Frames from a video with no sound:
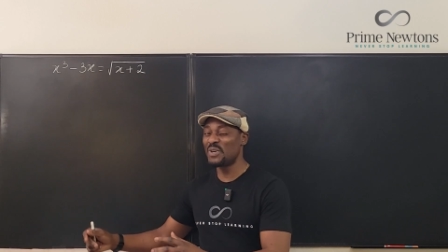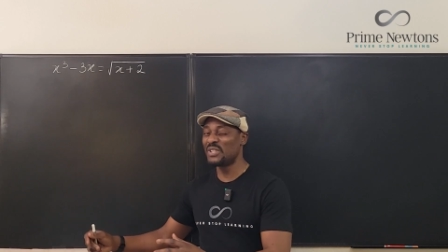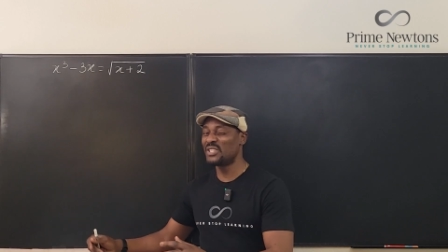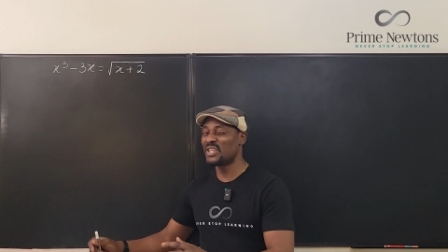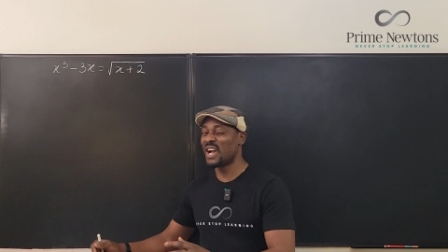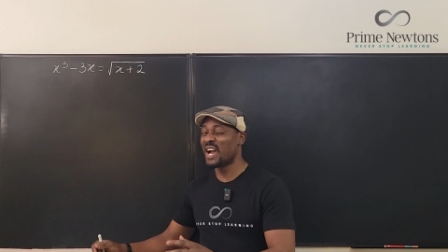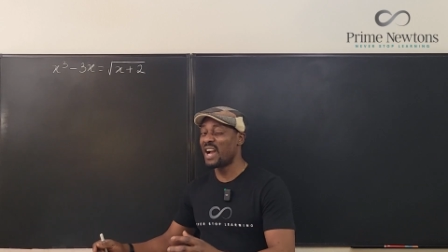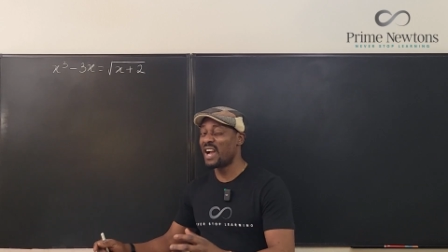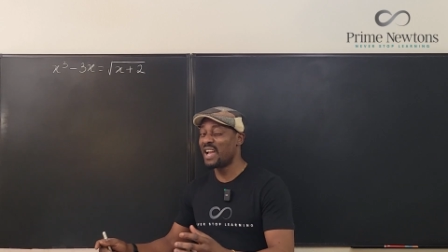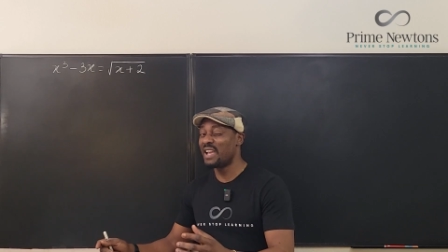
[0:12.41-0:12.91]
which
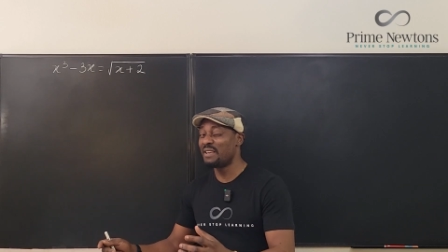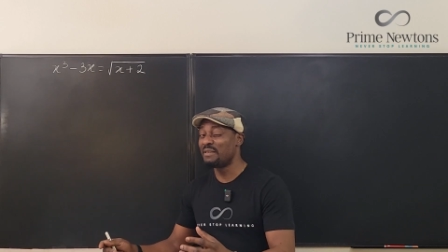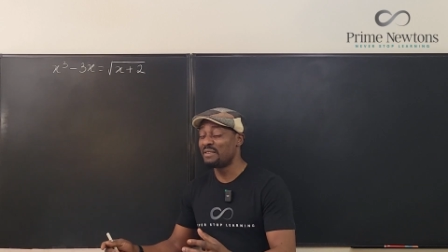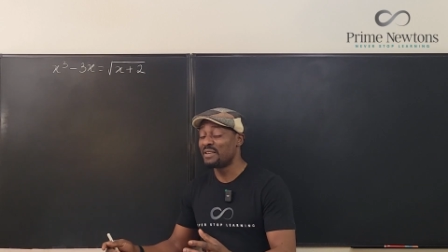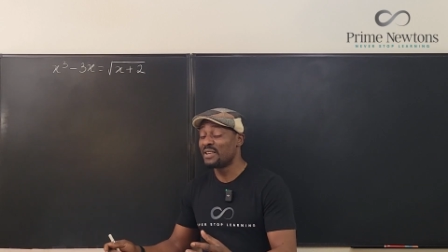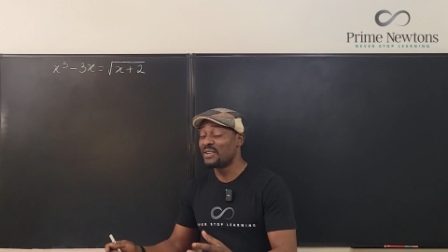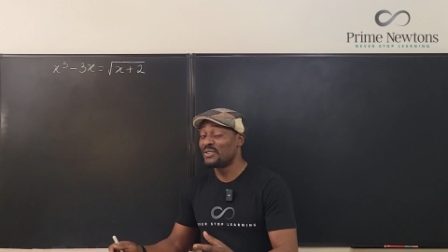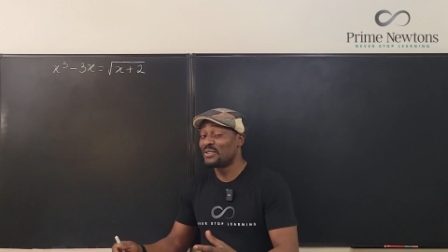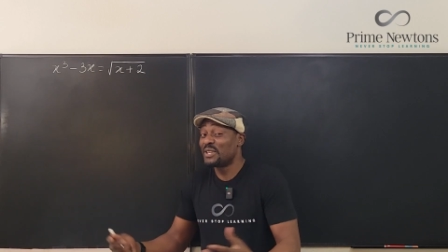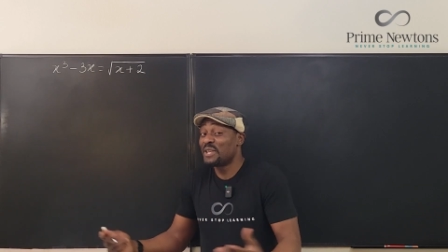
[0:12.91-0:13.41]
I
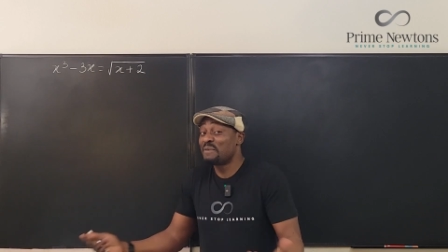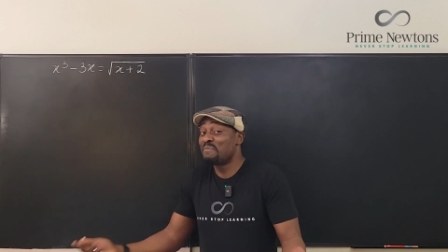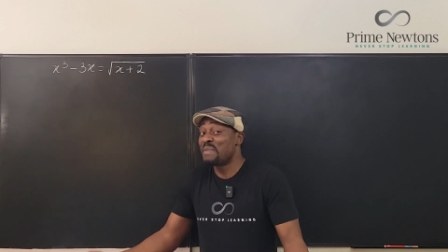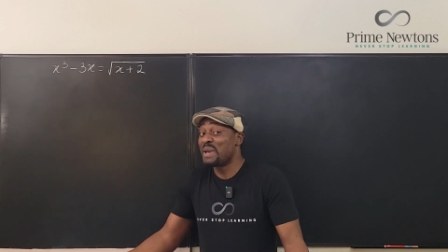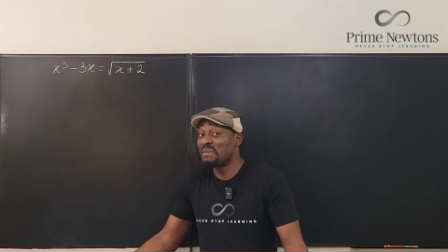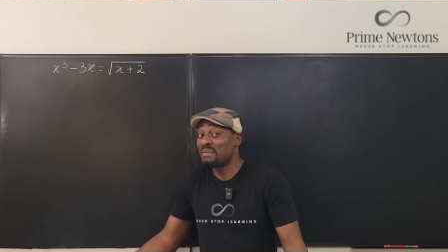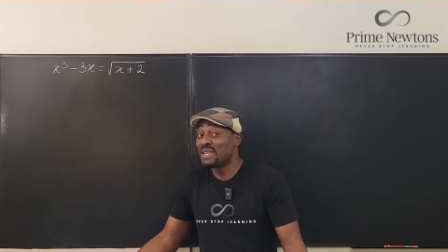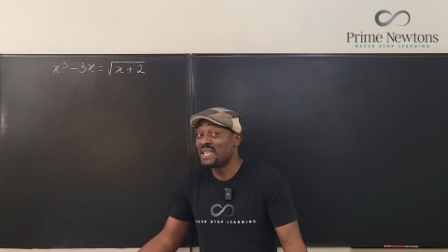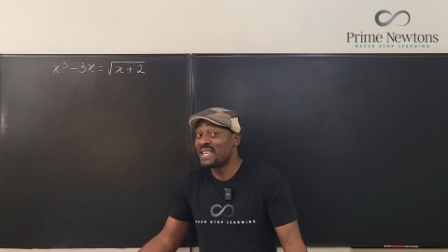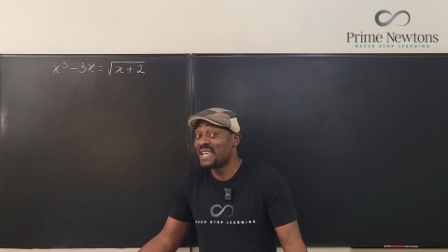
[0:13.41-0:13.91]
think
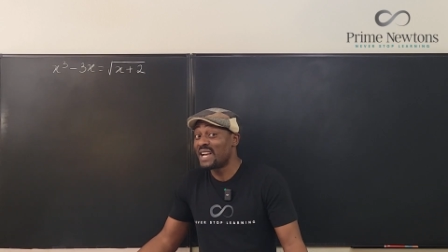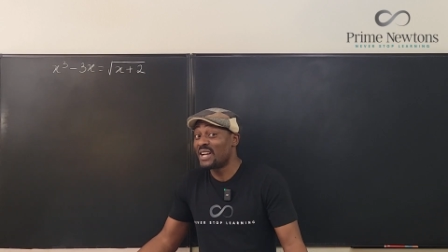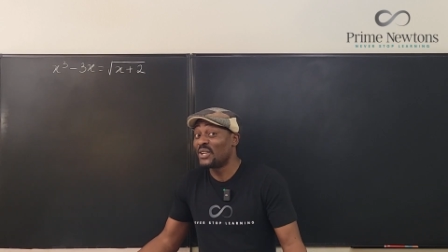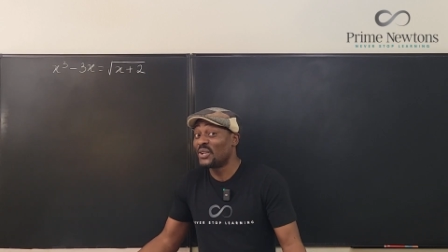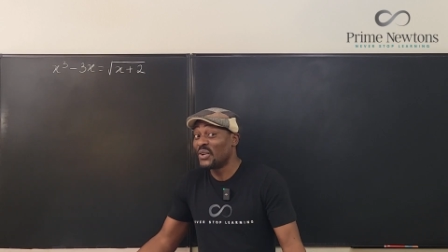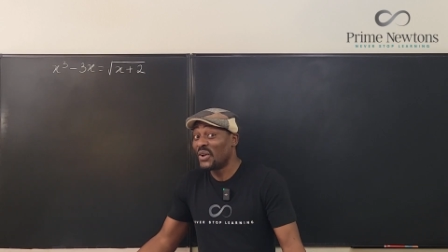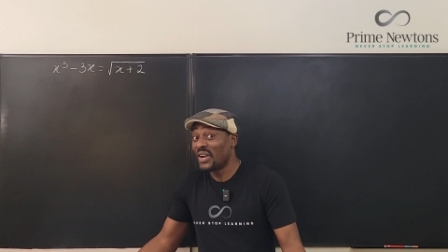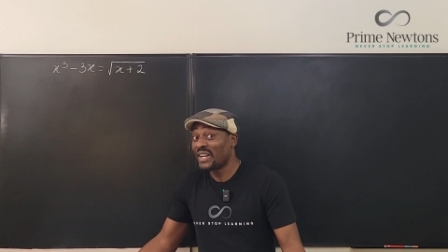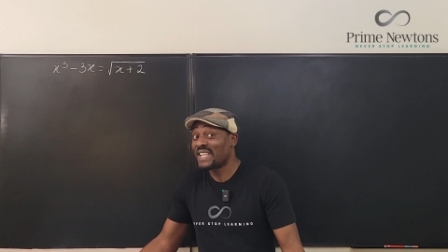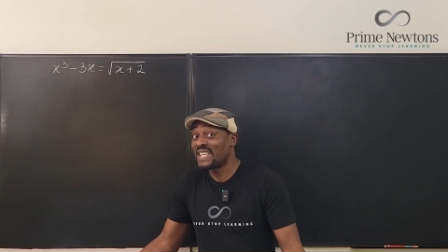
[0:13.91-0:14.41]
may be a
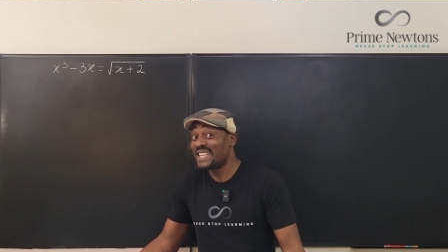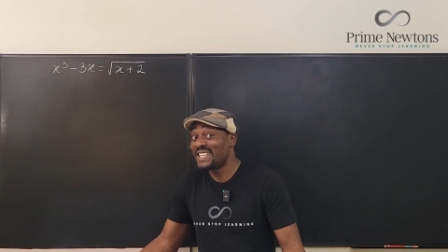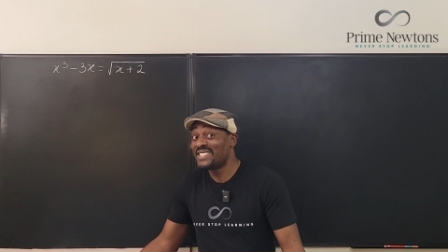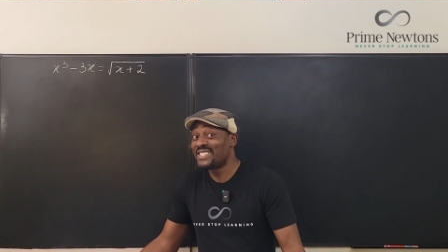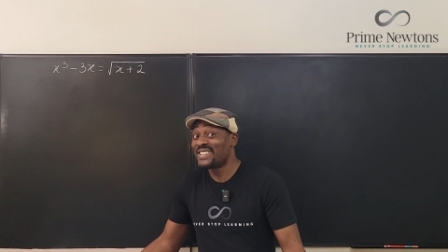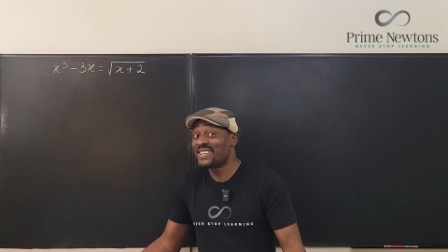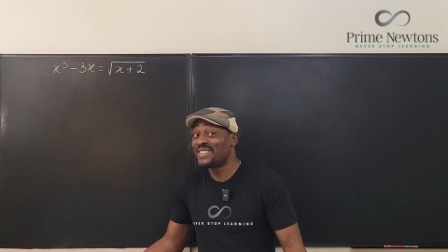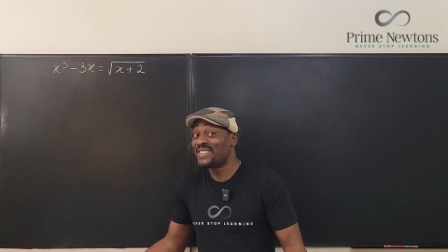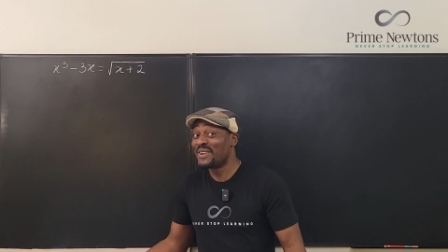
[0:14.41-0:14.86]
lot easier